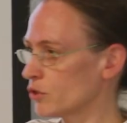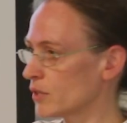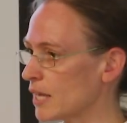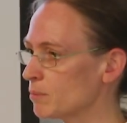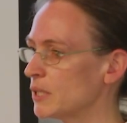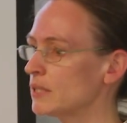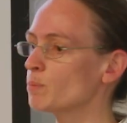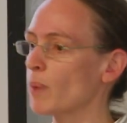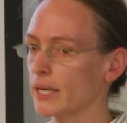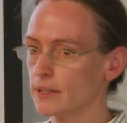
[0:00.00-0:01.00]
So that means
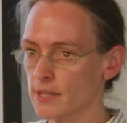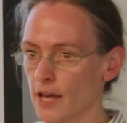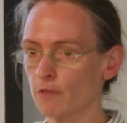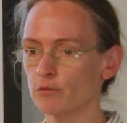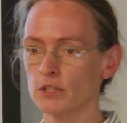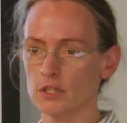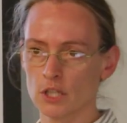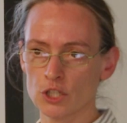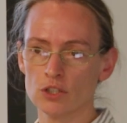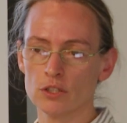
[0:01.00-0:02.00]
by itself, this
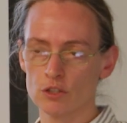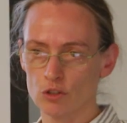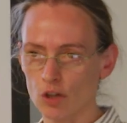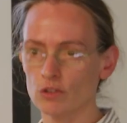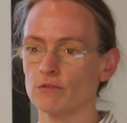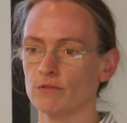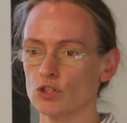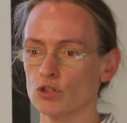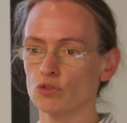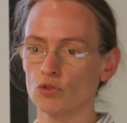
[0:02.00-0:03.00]
deletion is not
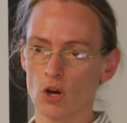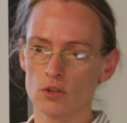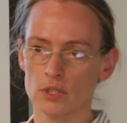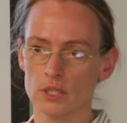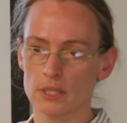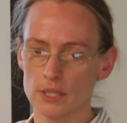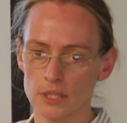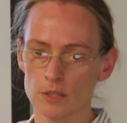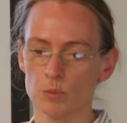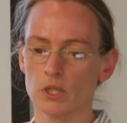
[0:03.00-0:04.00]
sufficient to cause the
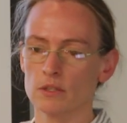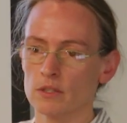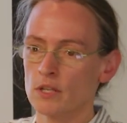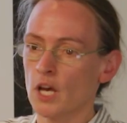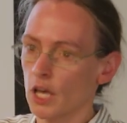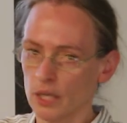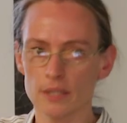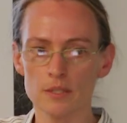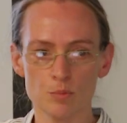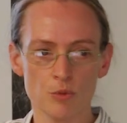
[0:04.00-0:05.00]
disease because
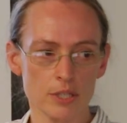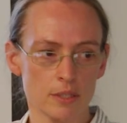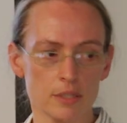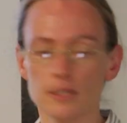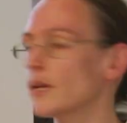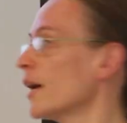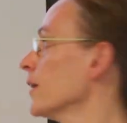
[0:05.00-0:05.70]
it is present in the